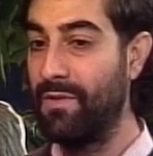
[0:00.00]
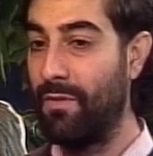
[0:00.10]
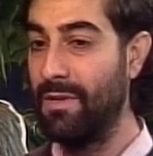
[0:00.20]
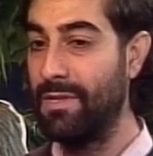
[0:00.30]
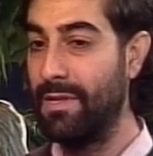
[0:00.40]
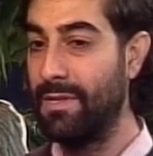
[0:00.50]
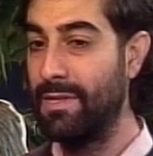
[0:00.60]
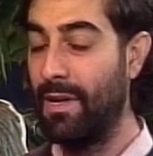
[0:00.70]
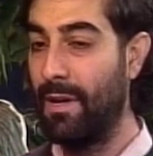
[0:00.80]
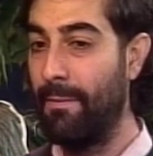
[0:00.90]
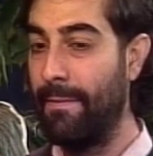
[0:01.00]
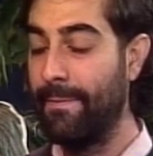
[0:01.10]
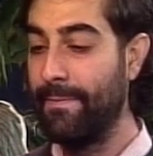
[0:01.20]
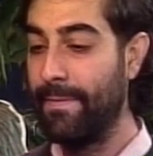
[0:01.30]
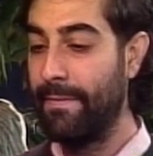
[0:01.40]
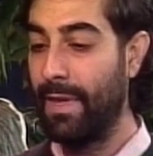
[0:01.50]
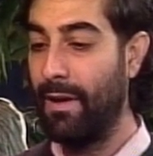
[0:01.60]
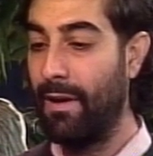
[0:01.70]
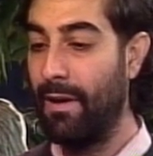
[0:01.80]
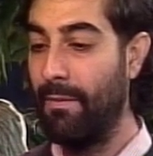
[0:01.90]
for instance,
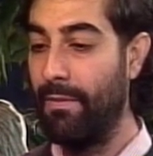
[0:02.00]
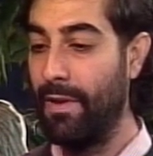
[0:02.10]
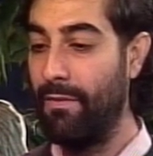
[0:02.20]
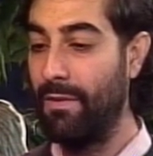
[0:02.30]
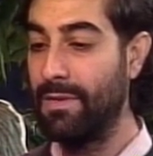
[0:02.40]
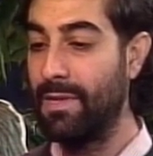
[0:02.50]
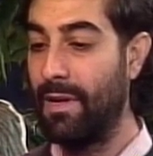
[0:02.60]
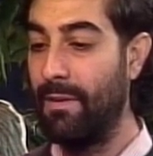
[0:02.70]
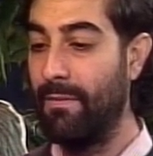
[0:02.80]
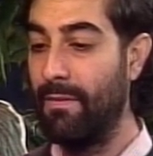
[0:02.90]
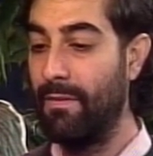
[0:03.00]
I believe it was, a